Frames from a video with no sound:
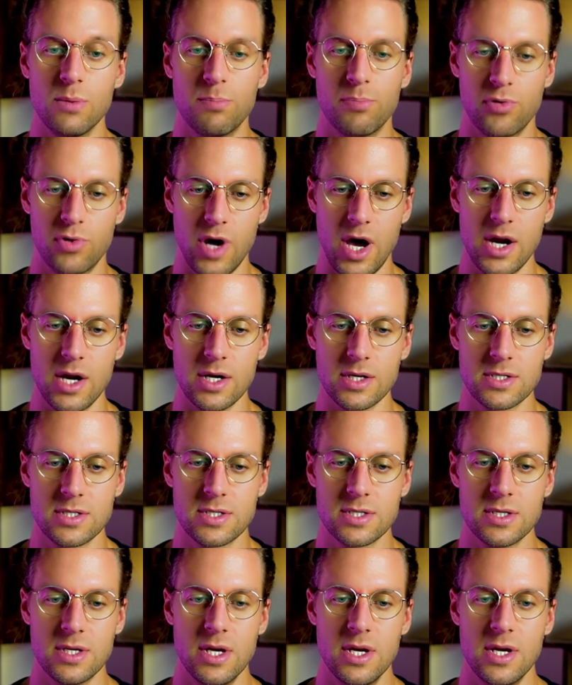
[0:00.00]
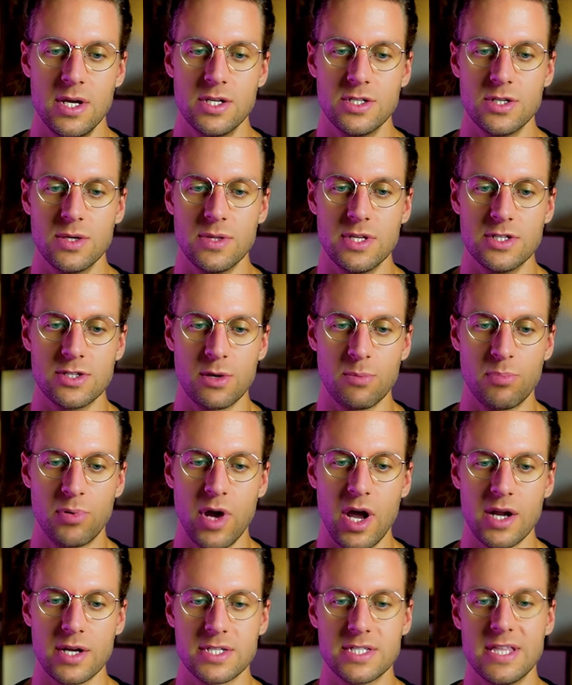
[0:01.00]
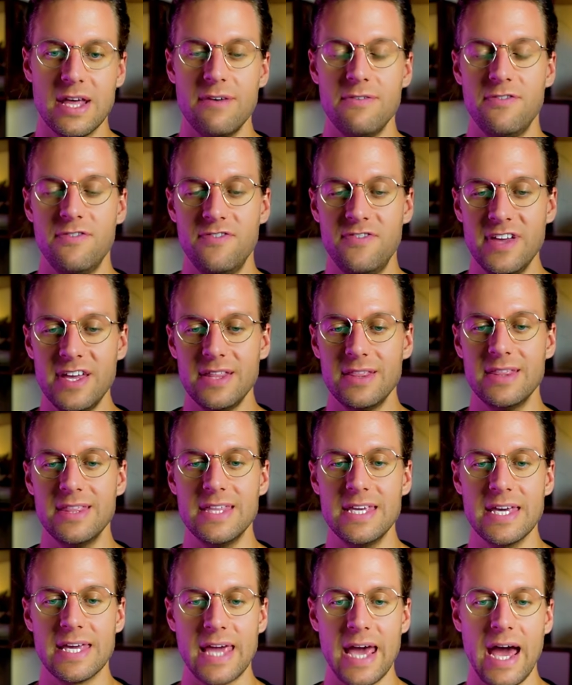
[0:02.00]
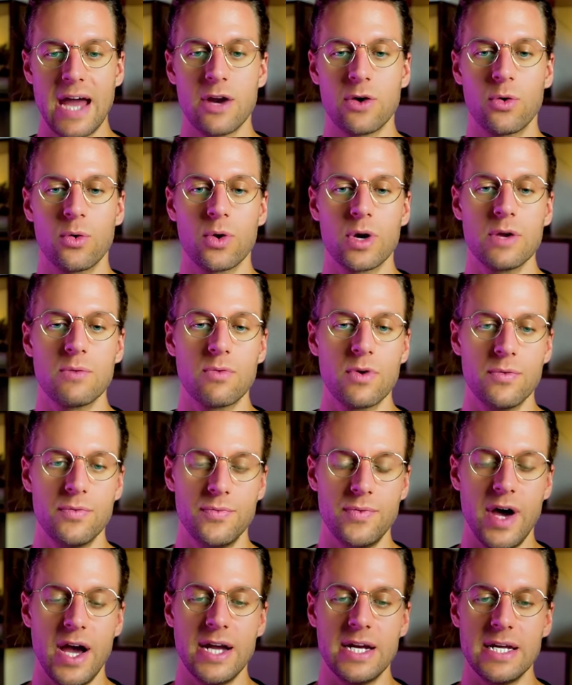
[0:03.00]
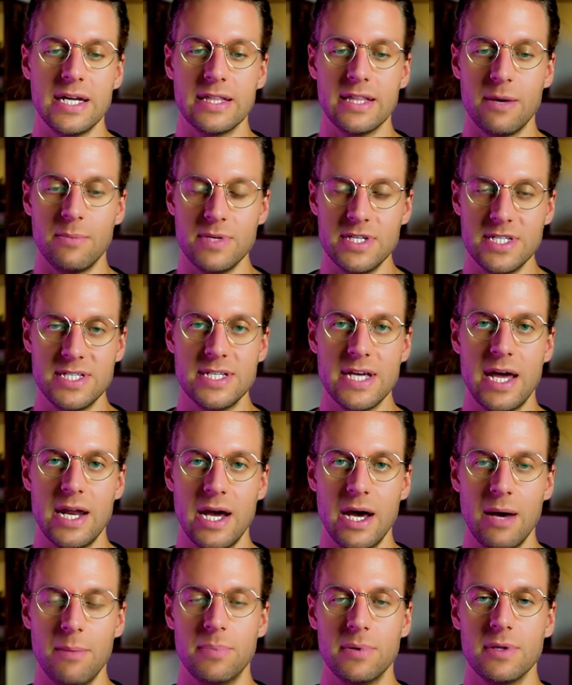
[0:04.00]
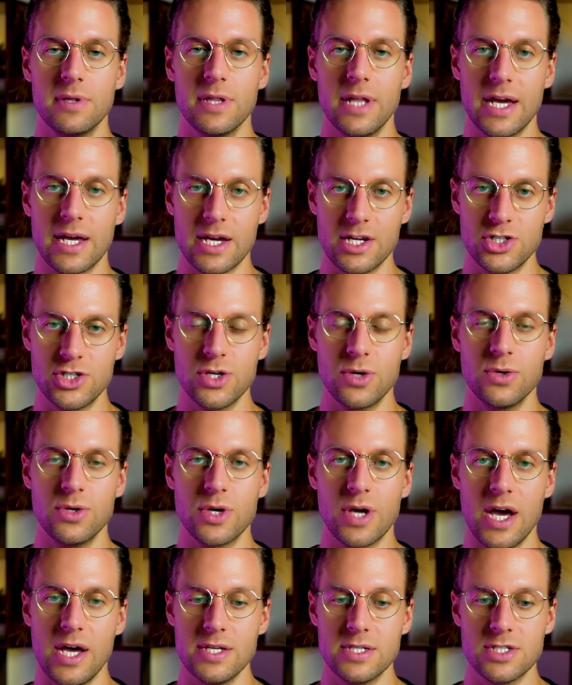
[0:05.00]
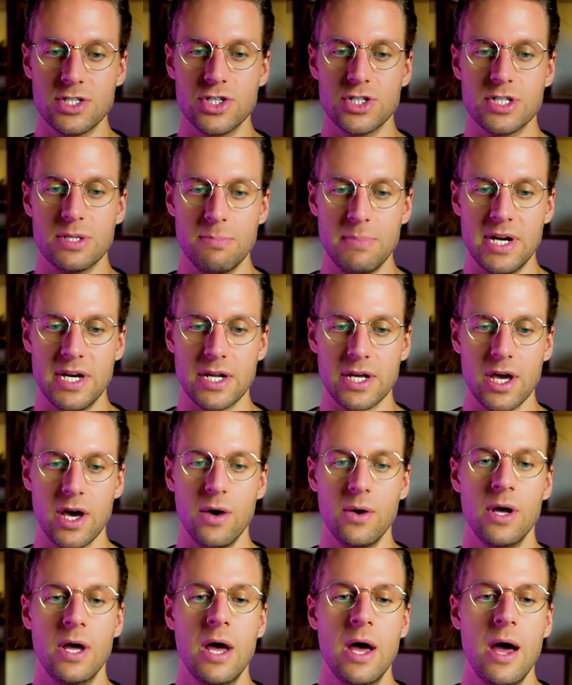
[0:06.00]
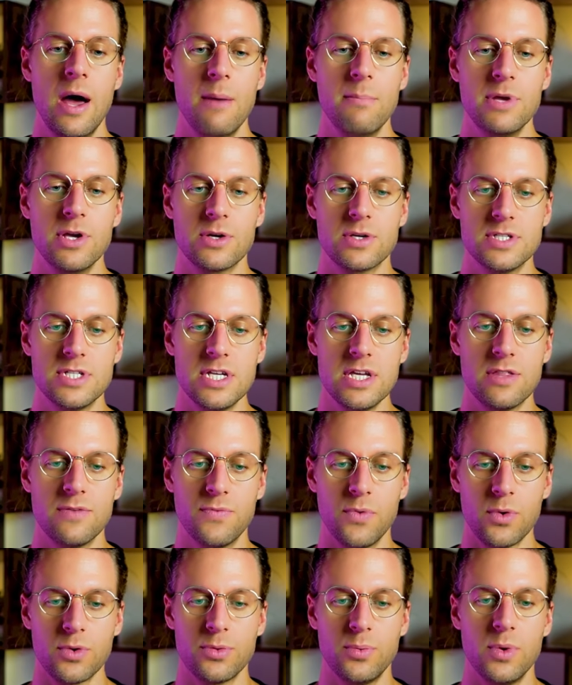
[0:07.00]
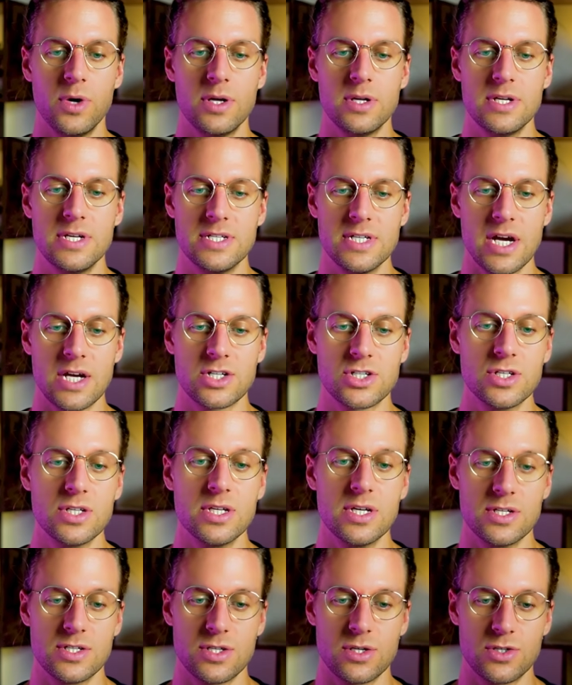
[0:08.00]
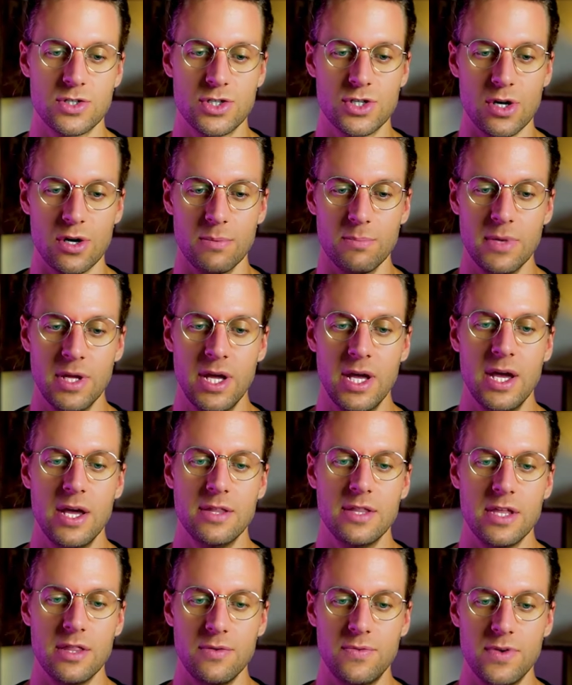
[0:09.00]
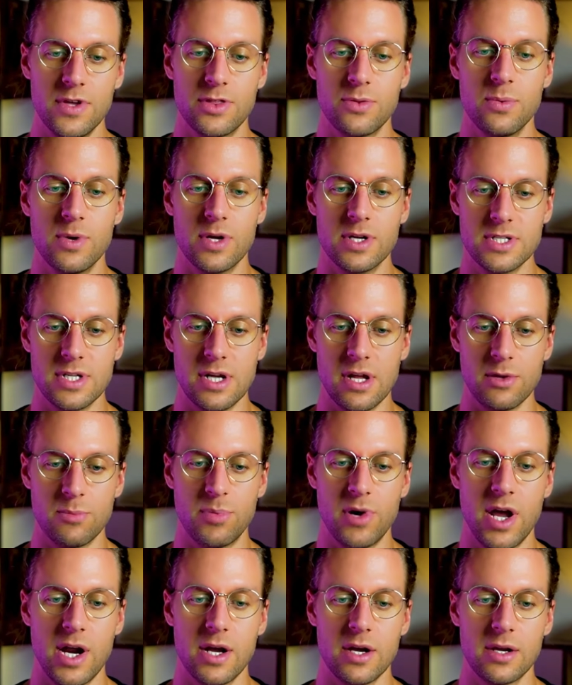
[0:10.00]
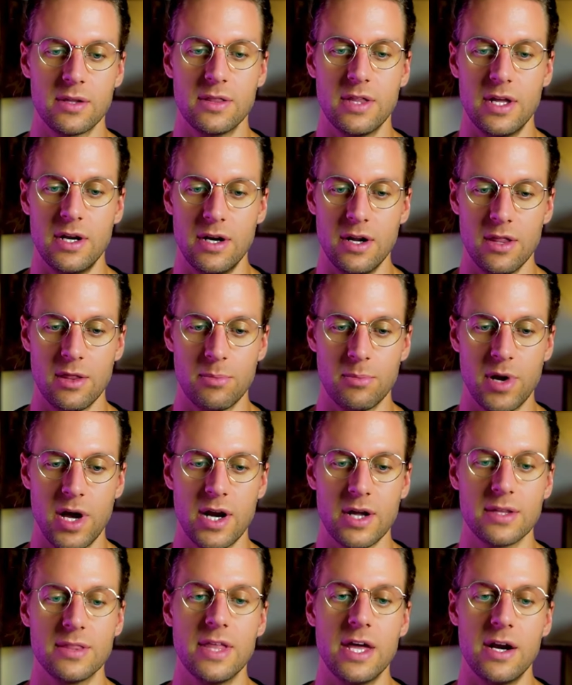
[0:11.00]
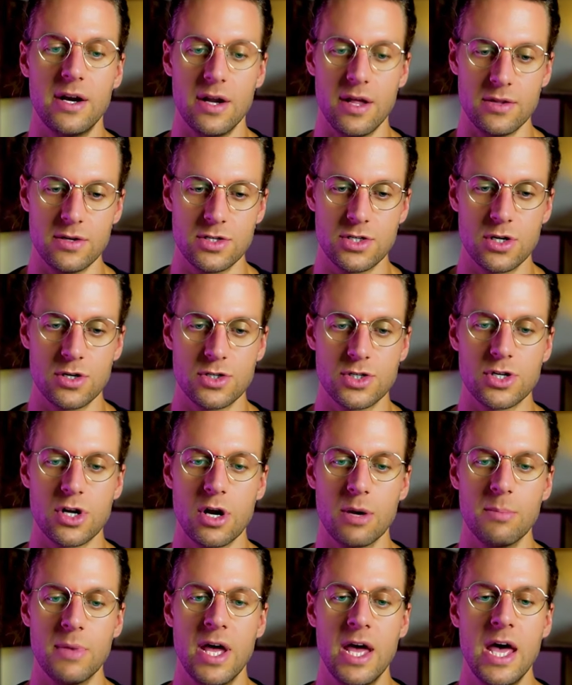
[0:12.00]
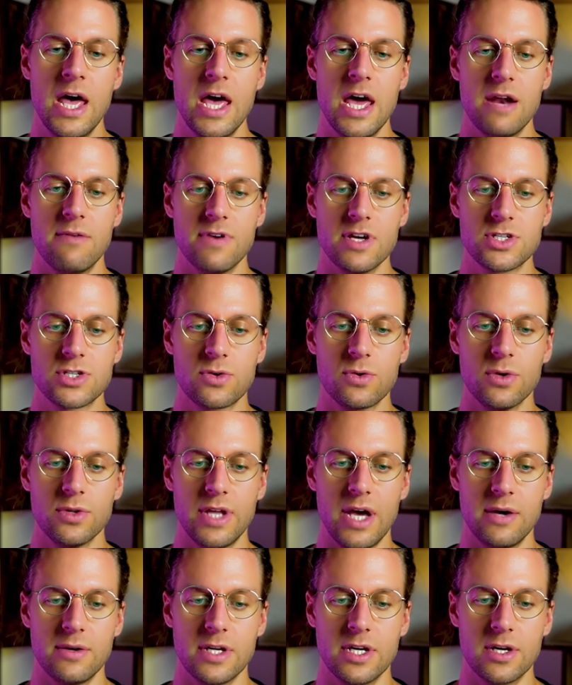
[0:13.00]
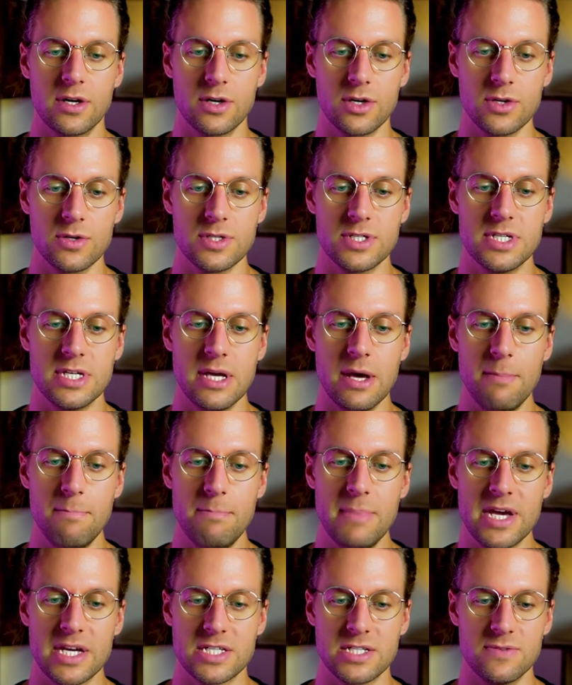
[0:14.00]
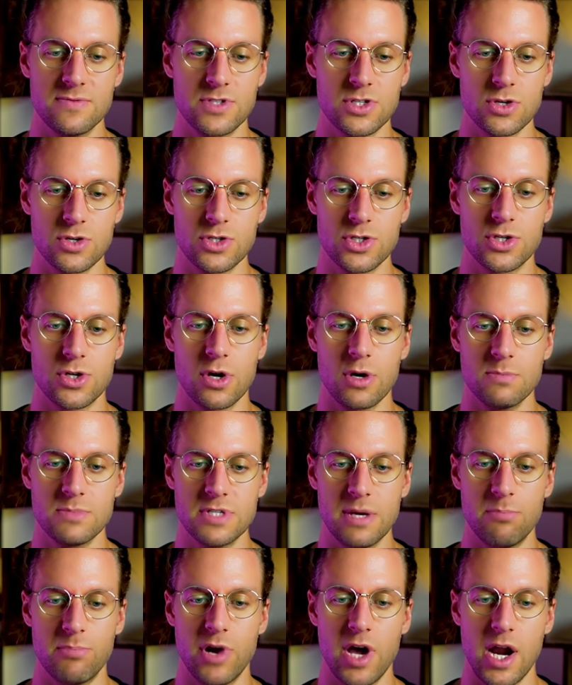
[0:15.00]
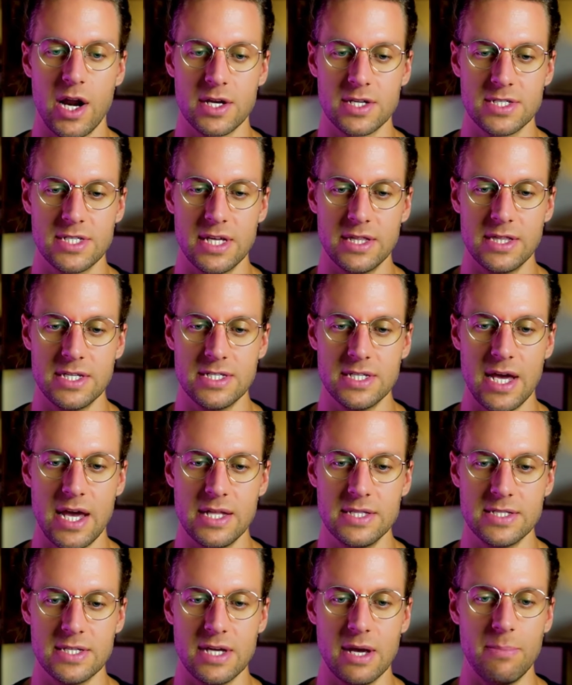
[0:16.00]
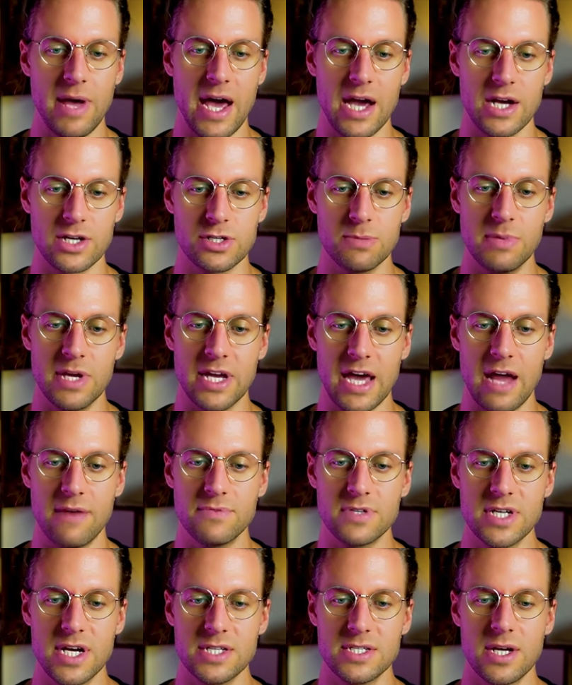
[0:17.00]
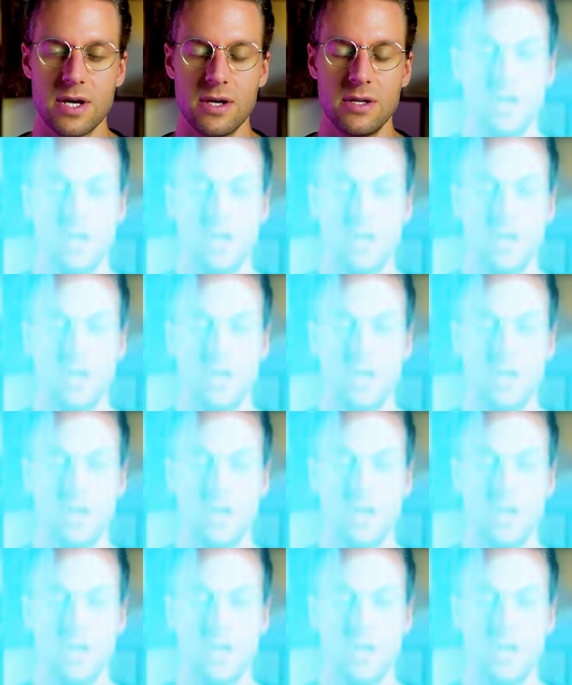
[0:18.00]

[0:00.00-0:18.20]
products. So these are products that fit the category refining that we set up, like I showed you guys just a minute ago. But you can see the 4th one is actually a search term. Then the 5th one is another product, then another search term. And if I scroll down here, you'll see a mix of search terms and products that this ends up actually being advertised on.